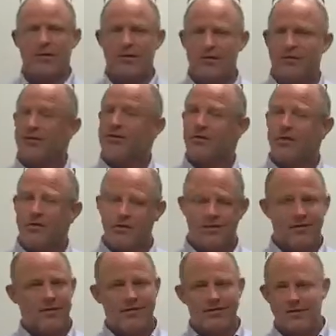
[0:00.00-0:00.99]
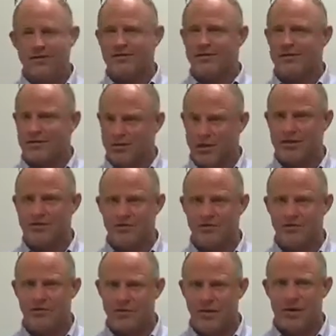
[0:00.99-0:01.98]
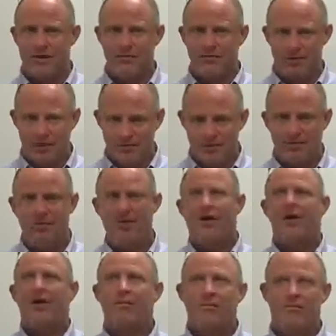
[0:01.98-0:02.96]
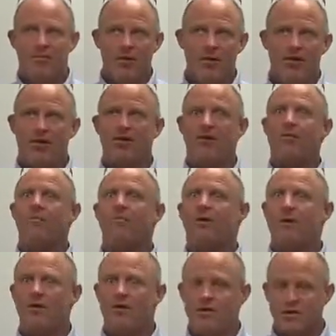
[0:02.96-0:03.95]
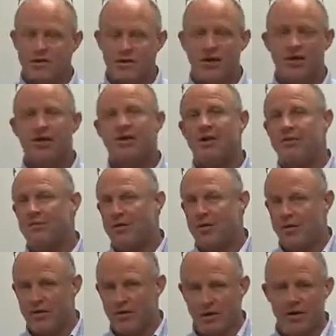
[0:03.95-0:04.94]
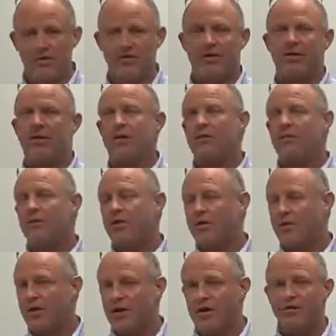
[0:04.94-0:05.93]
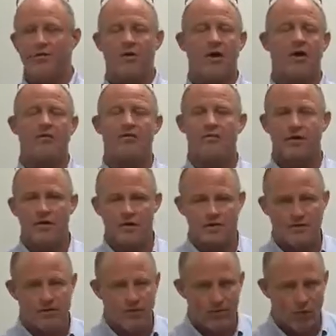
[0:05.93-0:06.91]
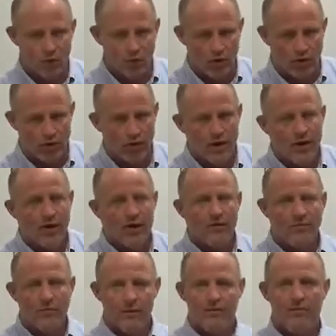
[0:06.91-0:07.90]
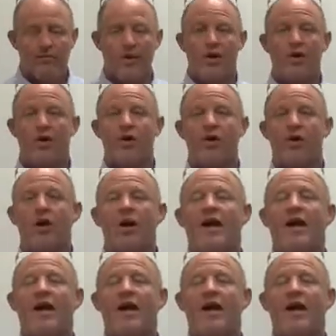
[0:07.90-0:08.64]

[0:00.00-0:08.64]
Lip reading: I mean, nothing's aggressive or mean, people. Mirror, mirror gently, mirror lovingly, mirror to give comfort and support, but mirror.